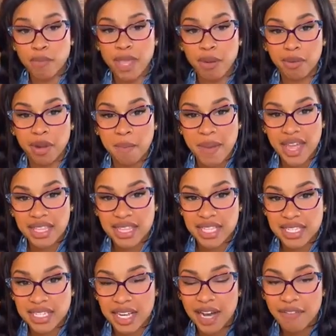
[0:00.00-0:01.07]
to be able to make
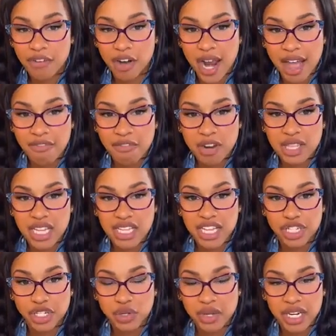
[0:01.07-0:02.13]
this cover
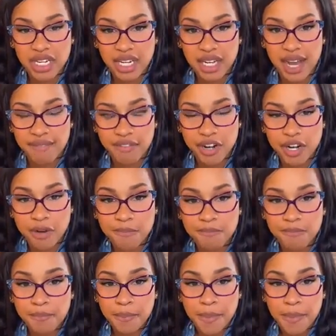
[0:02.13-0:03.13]
everything that you need to cover.